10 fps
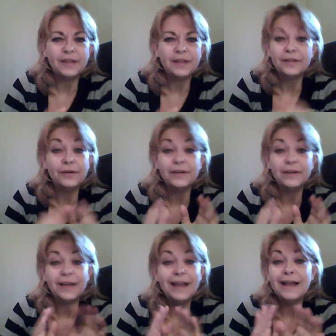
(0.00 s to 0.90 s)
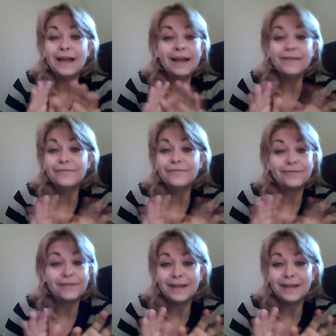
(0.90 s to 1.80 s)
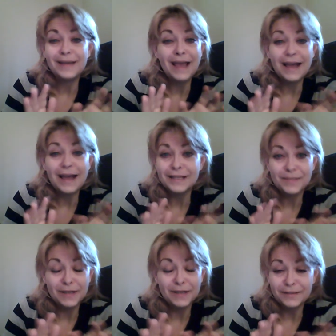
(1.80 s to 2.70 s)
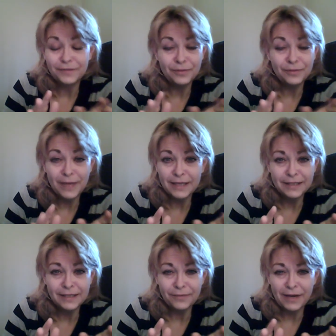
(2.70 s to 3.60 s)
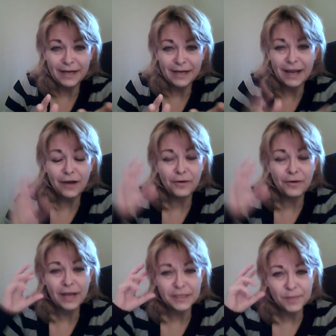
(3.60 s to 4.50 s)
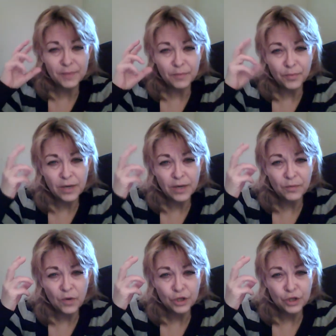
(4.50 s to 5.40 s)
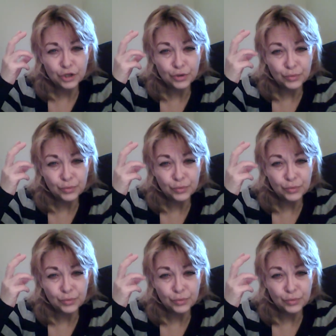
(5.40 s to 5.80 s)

the, every aspect of humanity right now has been brainwashed to